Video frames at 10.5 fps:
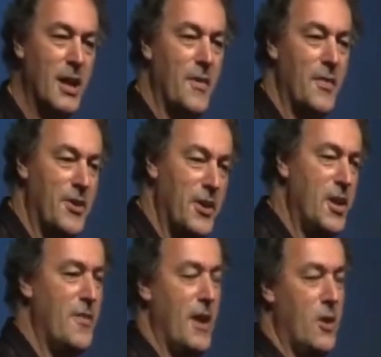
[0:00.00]
And the
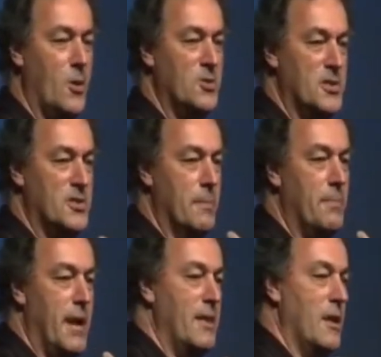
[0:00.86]
year they launched this
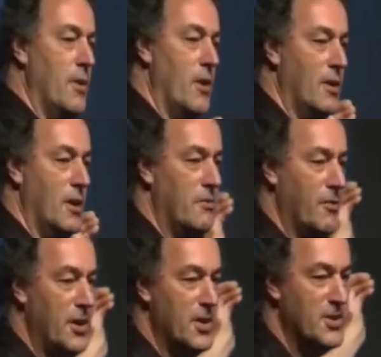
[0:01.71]
campaign in America
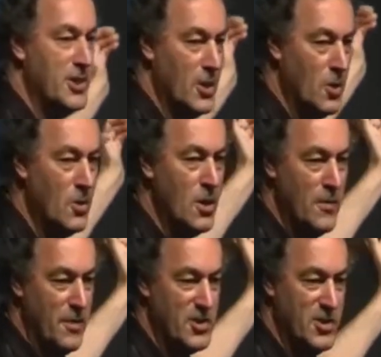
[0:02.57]
3 years
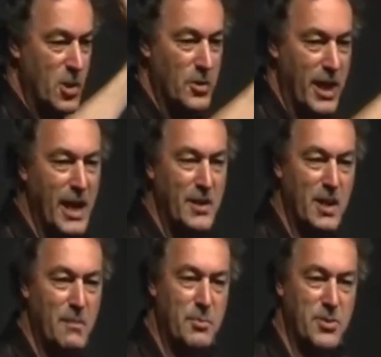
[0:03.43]
ago, they sold
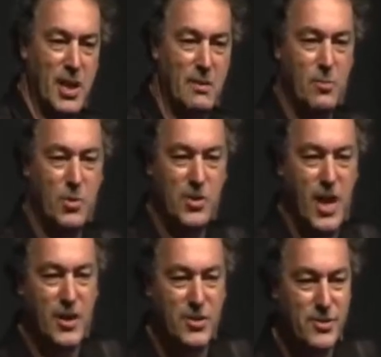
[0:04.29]
18% more
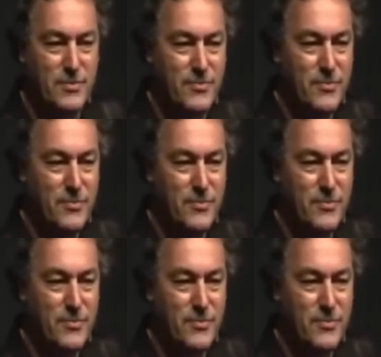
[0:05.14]
jackets.